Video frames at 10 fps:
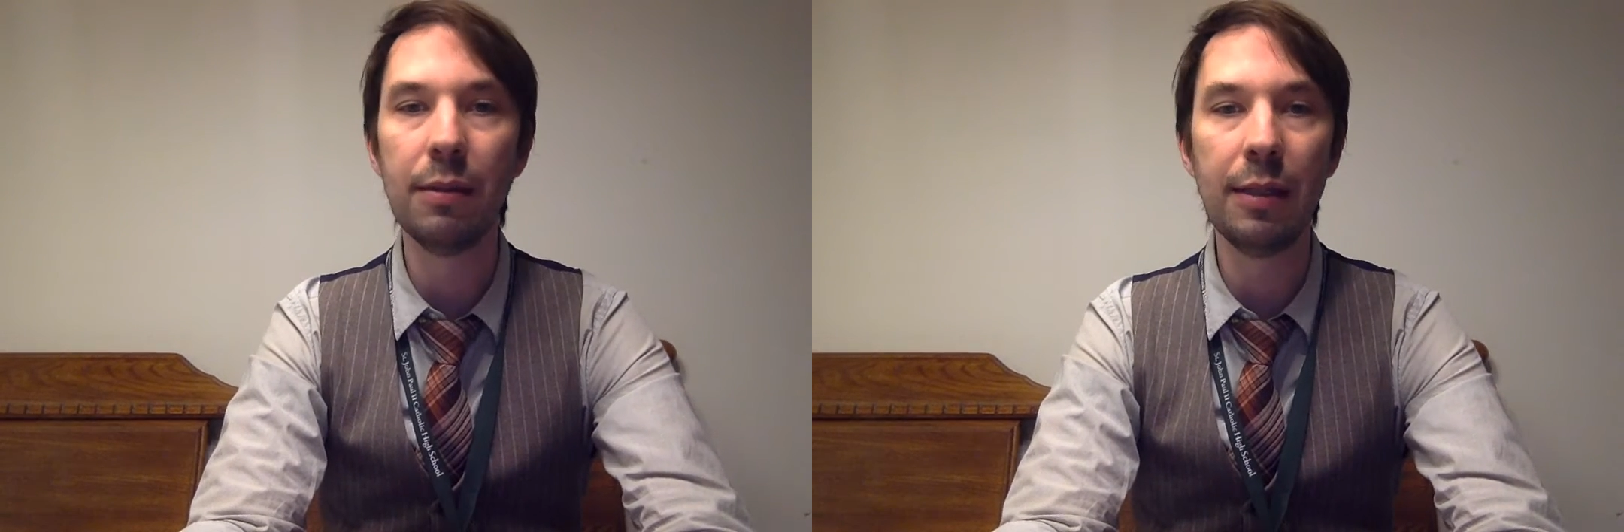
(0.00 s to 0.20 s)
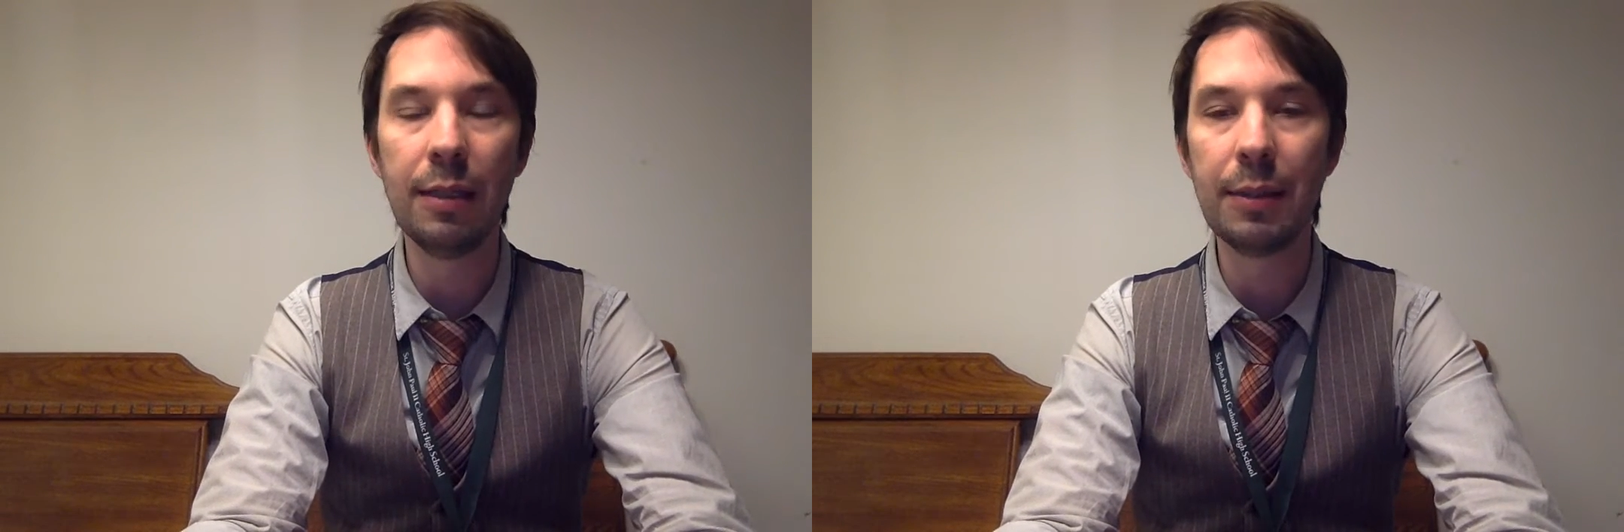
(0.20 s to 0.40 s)

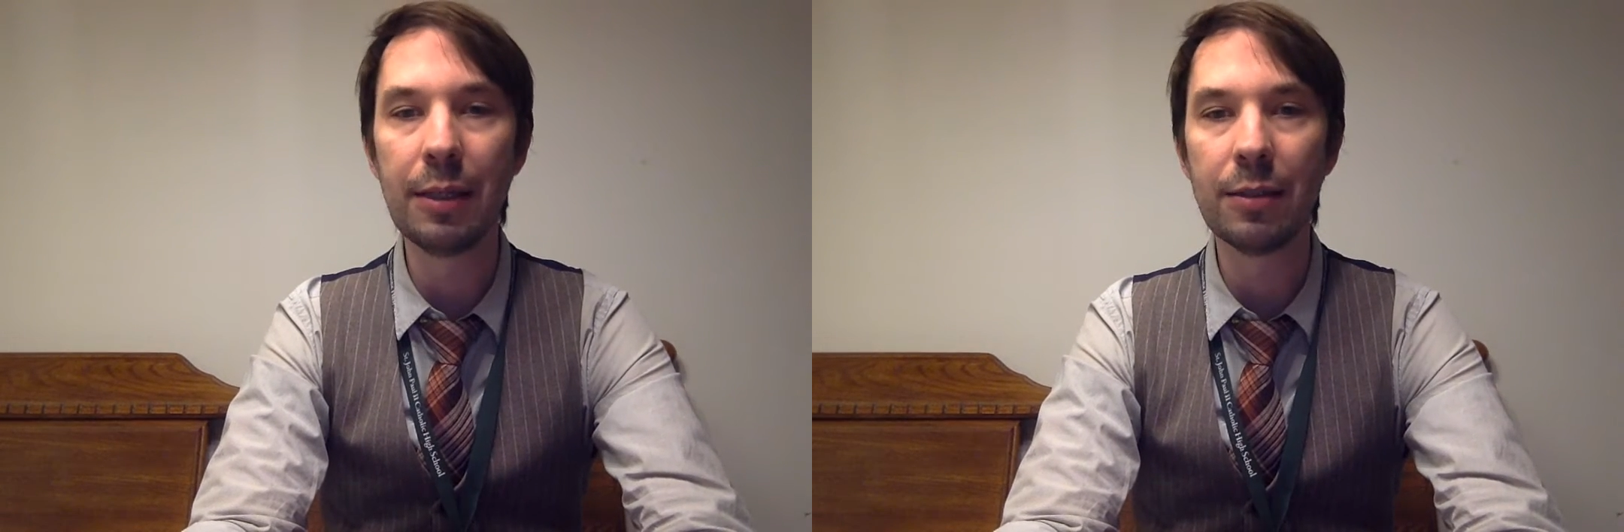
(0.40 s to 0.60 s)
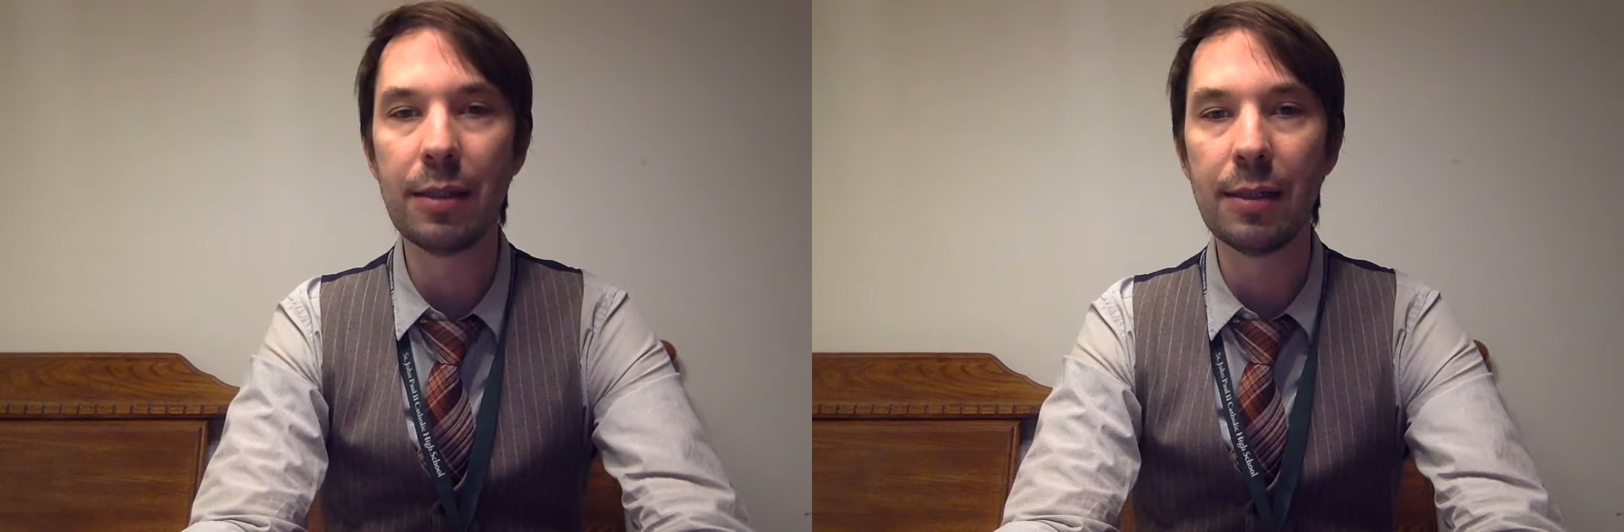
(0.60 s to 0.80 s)

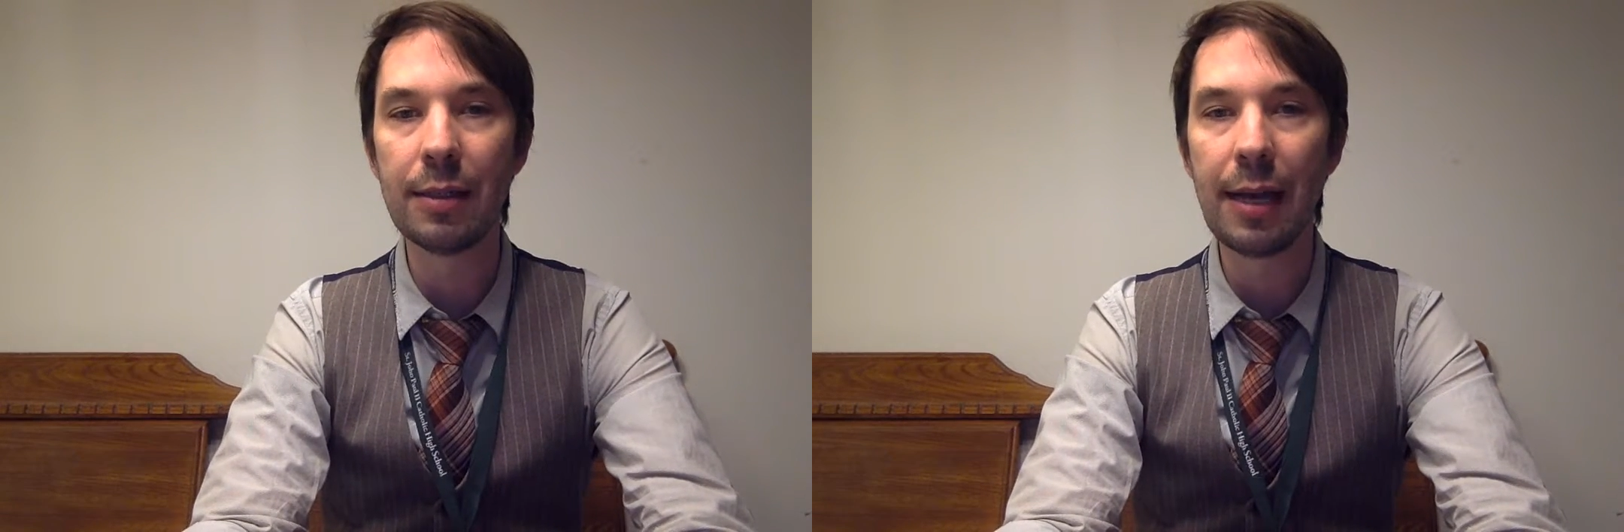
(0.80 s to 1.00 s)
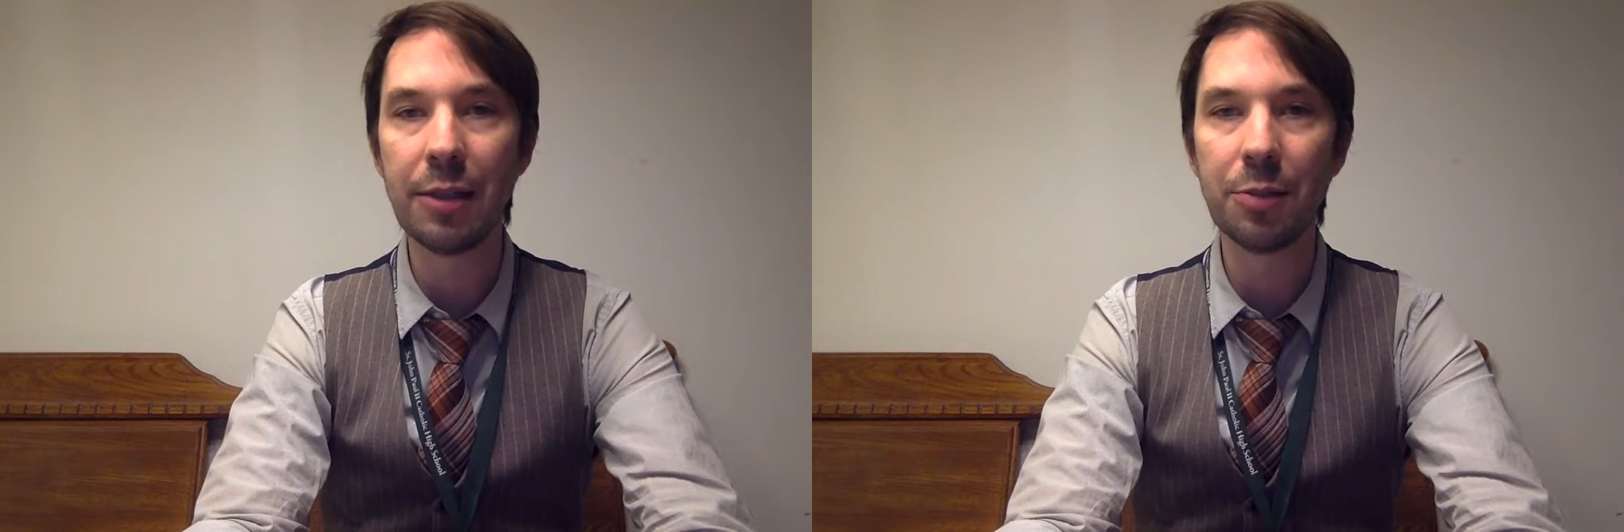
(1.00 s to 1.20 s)
emails and
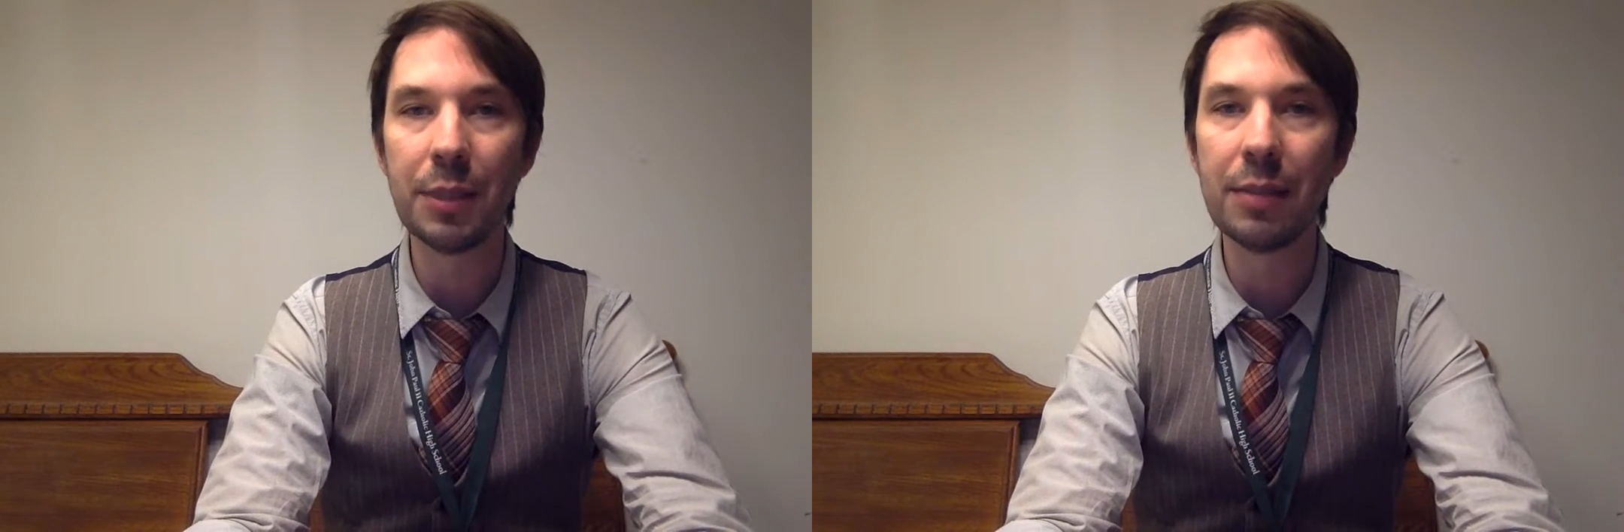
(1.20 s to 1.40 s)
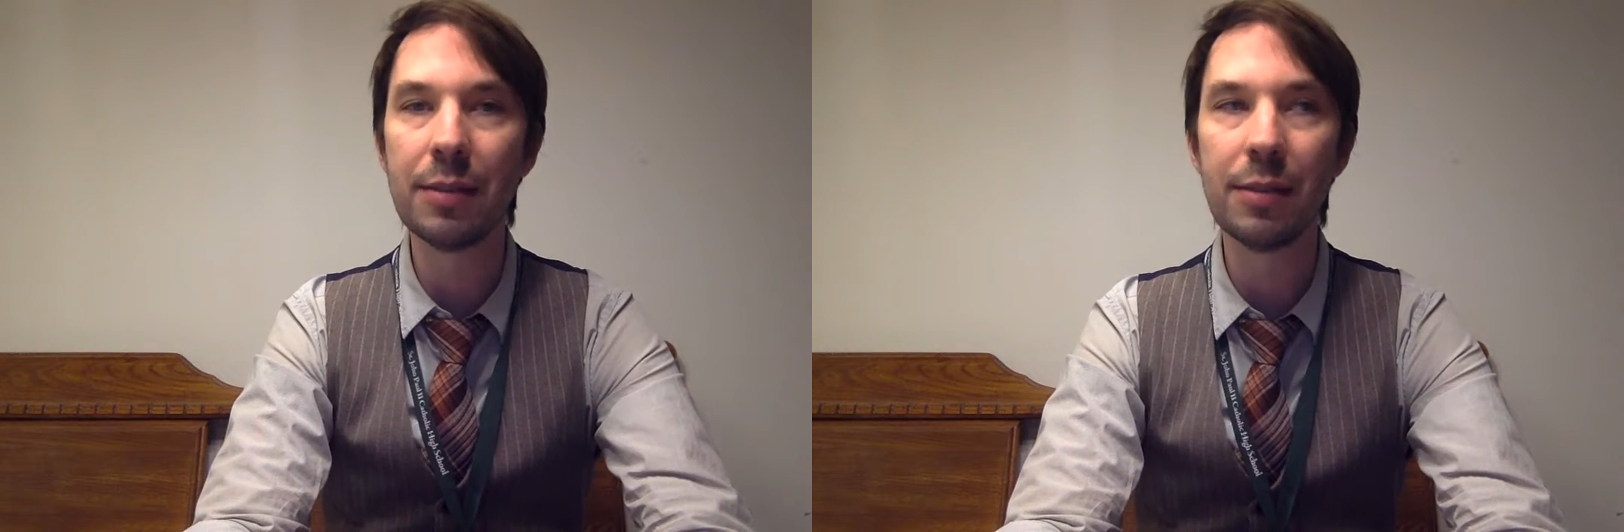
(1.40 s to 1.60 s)

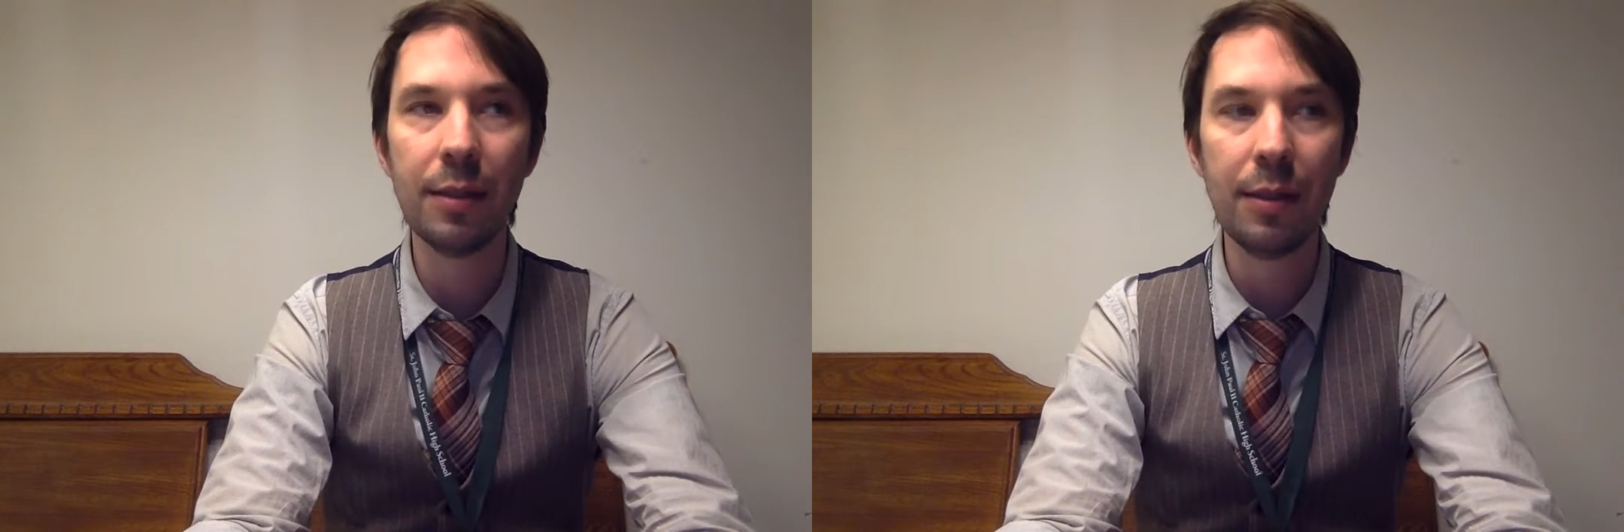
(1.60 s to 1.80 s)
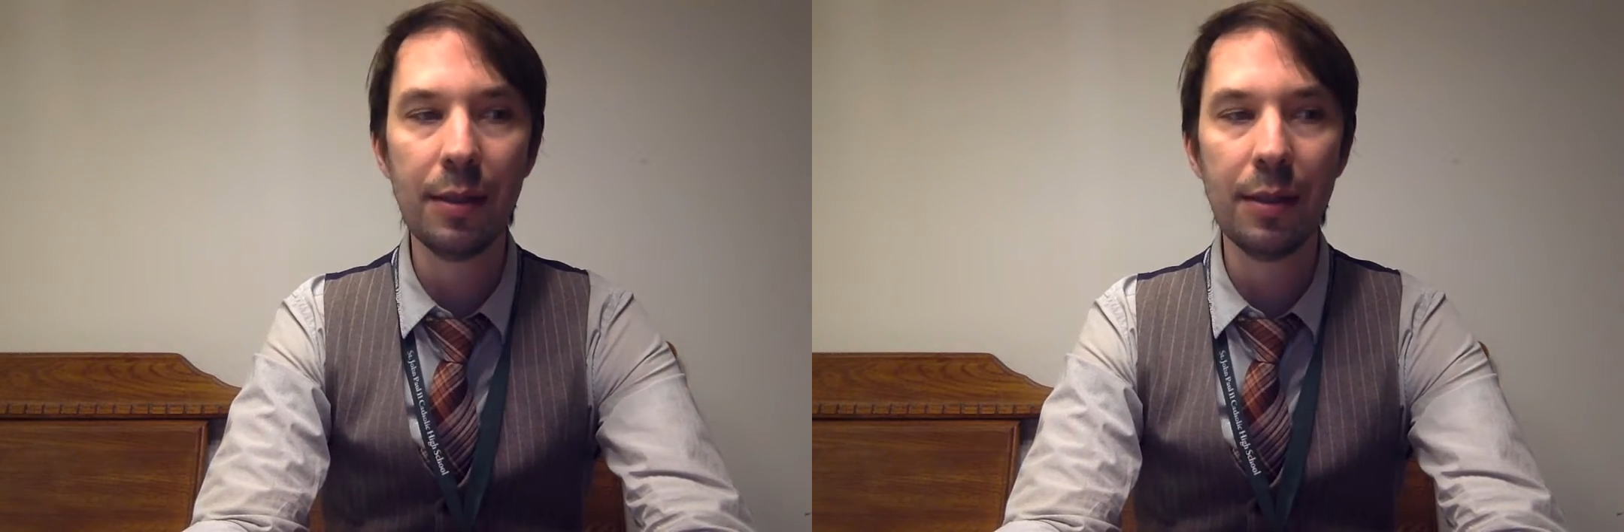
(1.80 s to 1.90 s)
attachments